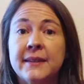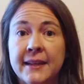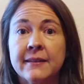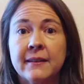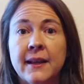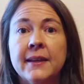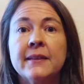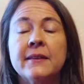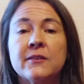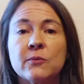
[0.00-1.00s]

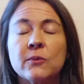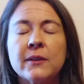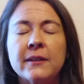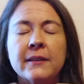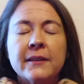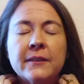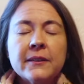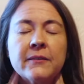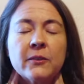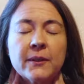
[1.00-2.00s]
Dandelion, that's really
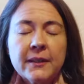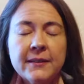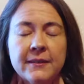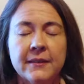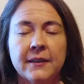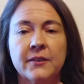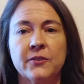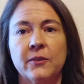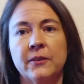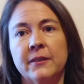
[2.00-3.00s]
good for releasing neck and
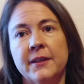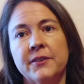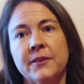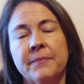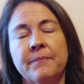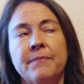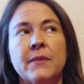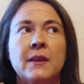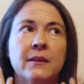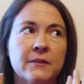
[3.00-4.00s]
shoulder tension.
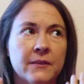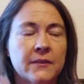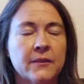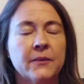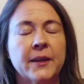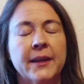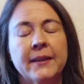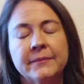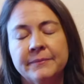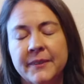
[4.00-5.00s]
So I said,
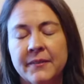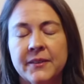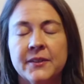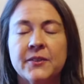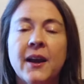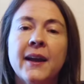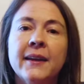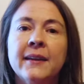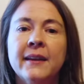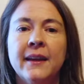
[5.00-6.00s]
okay, give it a
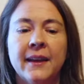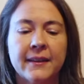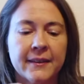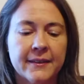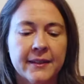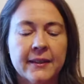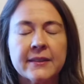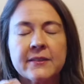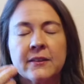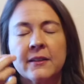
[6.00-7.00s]
try. I got the
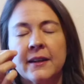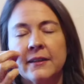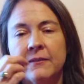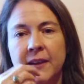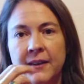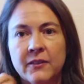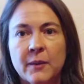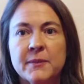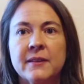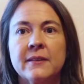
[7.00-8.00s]
elixir, I did 5
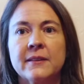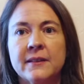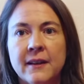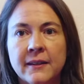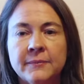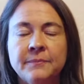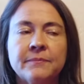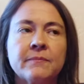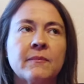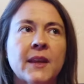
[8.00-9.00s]
drops under the tongue.
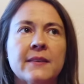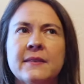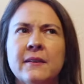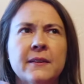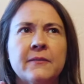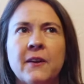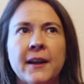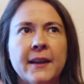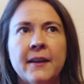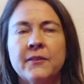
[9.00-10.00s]
I started
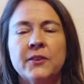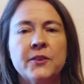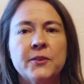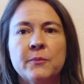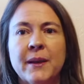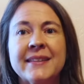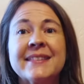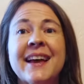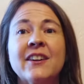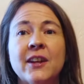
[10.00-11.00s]
Friday afternoon. By
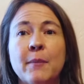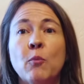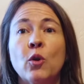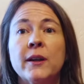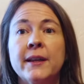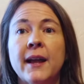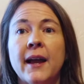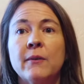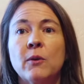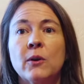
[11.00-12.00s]
Saturday morning,
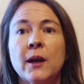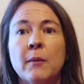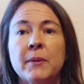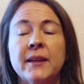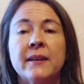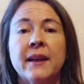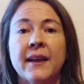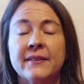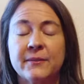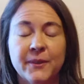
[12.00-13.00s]
I woke up and
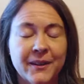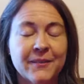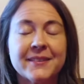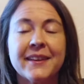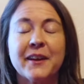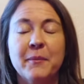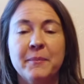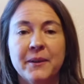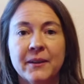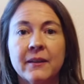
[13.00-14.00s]
I swear it was like a
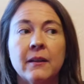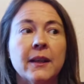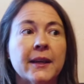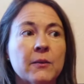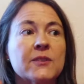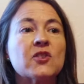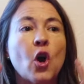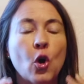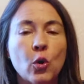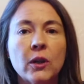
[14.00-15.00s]
miracle. Like it was
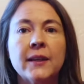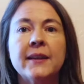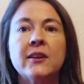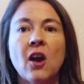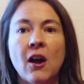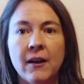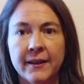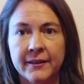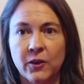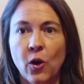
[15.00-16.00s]
totally
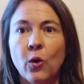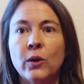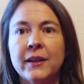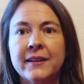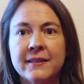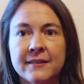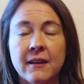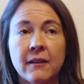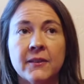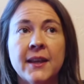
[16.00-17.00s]
gone, totally
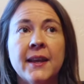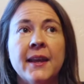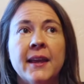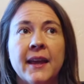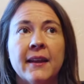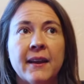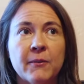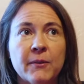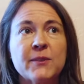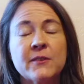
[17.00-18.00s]
dissolved. And
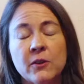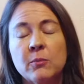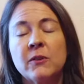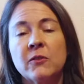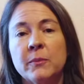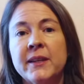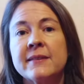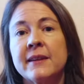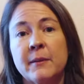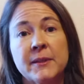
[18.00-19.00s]
what was notable for me is
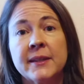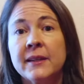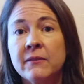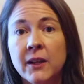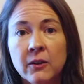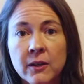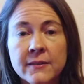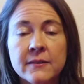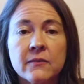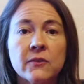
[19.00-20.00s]
that I've been taking flower
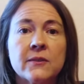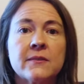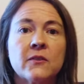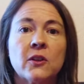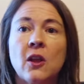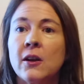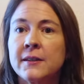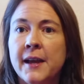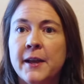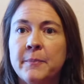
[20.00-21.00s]
essences for a long
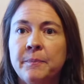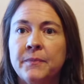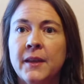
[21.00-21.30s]
time.